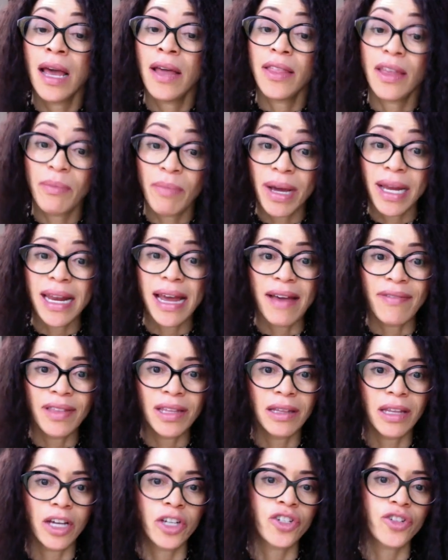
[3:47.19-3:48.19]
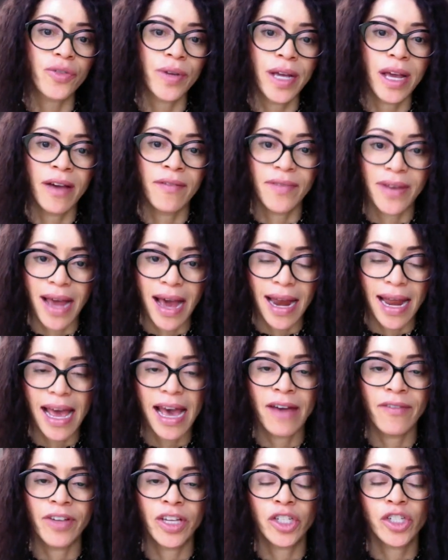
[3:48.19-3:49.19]
they might have the luxury of not
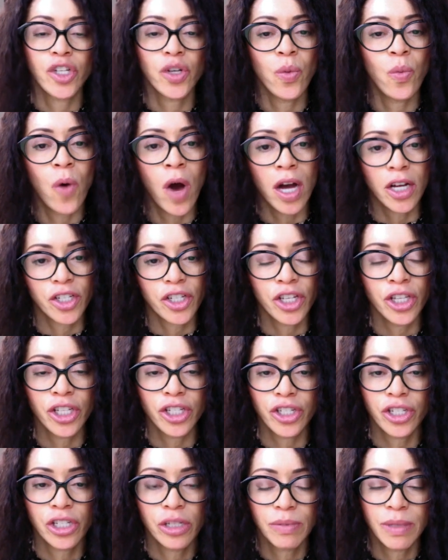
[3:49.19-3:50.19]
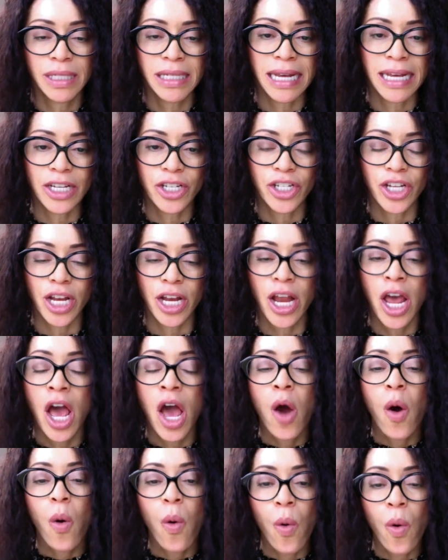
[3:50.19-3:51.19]
having to walk to the tube station,
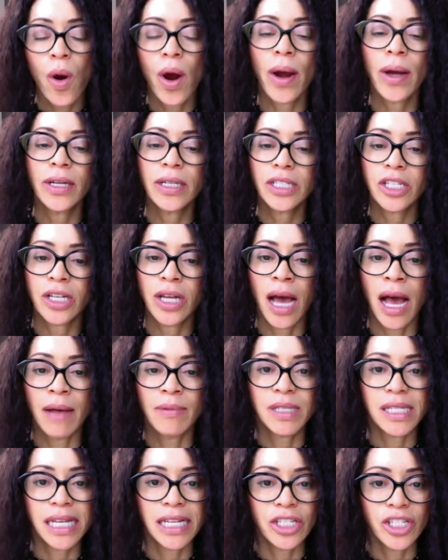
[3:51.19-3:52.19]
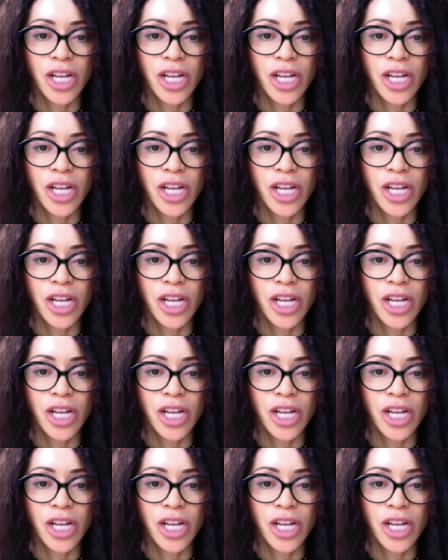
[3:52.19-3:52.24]
or St.